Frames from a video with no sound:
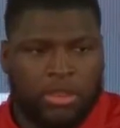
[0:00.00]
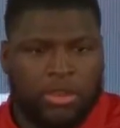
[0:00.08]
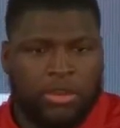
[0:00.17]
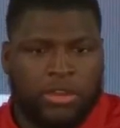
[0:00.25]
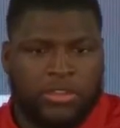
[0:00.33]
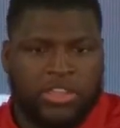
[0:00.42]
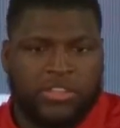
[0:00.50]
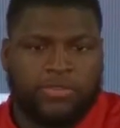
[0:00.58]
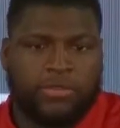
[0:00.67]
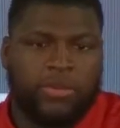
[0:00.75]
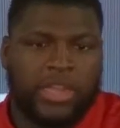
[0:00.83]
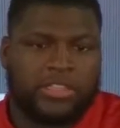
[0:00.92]
You know, just
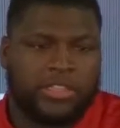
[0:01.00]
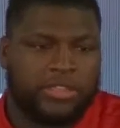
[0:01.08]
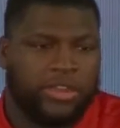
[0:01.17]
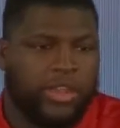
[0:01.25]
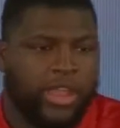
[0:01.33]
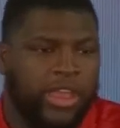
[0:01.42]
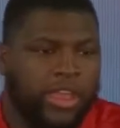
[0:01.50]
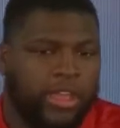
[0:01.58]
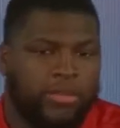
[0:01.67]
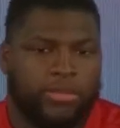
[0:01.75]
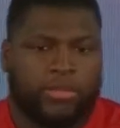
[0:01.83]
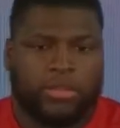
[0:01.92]
from watching their
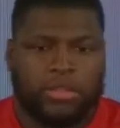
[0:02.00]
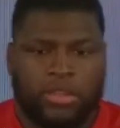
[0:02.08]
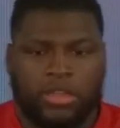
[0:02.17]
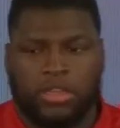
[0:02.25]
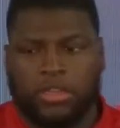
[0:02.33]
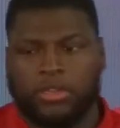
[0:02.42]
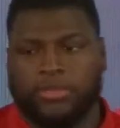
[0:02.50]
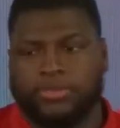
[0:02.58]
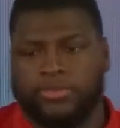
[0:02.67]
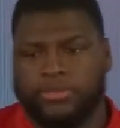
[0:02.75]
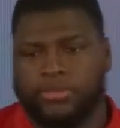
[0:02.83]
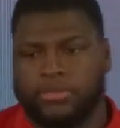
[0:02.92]
game a
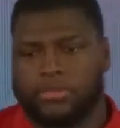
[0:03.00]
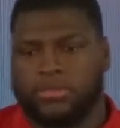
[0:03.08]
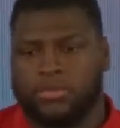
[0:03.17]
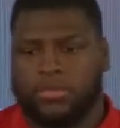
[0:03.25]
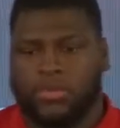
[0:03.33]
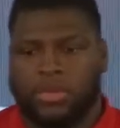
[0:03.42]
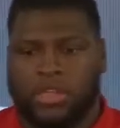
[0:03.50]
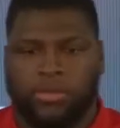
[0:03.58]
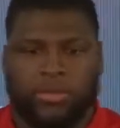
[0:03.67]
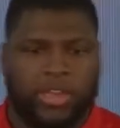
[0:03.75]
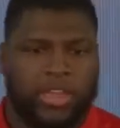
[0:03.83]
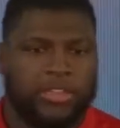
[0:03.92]

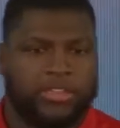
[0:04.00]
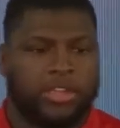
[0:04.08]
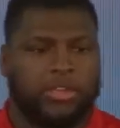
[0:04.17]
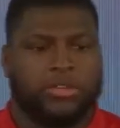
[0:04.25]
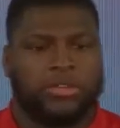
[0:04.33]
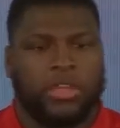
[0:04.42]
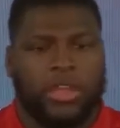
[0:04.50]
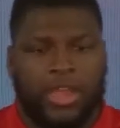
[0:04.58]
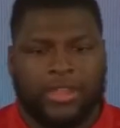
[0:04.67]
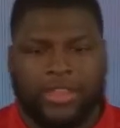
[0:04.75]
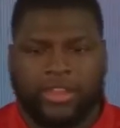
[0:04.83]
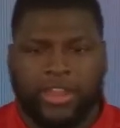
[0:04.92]
couple of days ago,
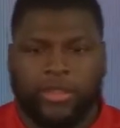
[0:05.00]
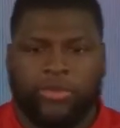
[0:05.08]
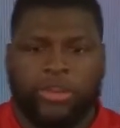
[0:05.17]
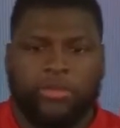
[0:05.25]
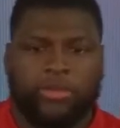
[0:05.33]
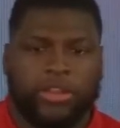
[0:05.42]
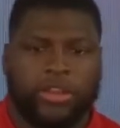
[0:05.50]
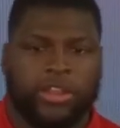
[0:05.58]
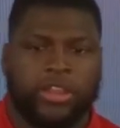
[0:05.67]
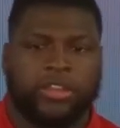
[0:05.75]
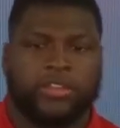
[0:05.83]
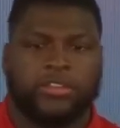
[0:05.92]
I think they really play
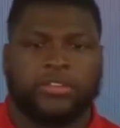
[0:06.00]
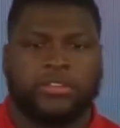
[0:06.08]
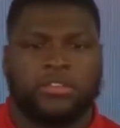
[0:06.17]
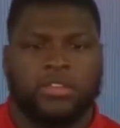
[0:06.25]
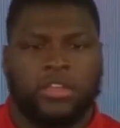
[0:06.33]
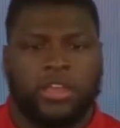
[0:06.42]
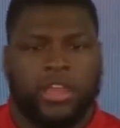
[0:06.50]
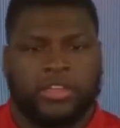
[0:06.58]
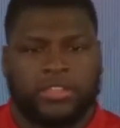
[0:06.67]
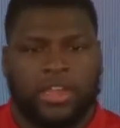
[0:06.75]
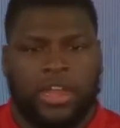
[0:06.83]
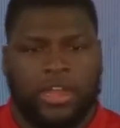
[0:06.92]
together
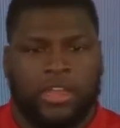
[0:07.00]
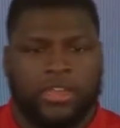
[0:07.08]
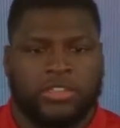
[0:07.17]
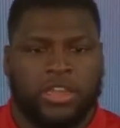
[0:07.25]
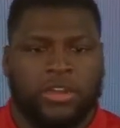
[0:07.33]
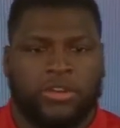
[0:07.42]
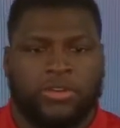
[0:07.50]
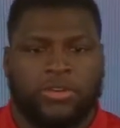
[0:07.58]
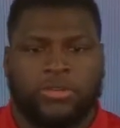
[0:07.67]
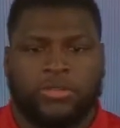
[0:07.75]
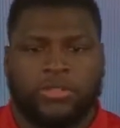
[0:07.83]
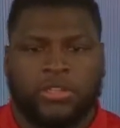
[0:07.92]
as a
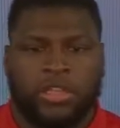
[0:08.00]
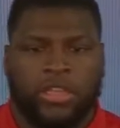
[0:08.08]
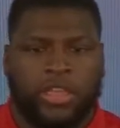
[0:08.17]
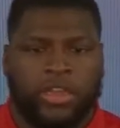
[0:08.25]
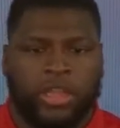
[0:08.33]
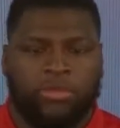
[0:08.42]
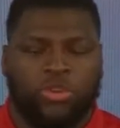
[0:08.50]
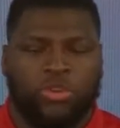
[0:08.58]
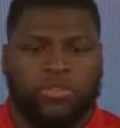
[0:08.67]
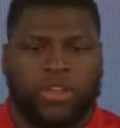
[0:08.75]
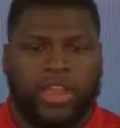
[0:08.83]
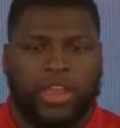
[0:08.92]
whole, and they
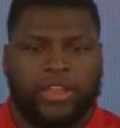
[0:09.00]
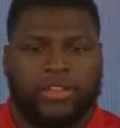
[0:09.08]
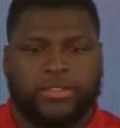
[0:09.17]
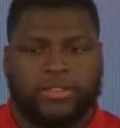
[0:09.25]
move a lot.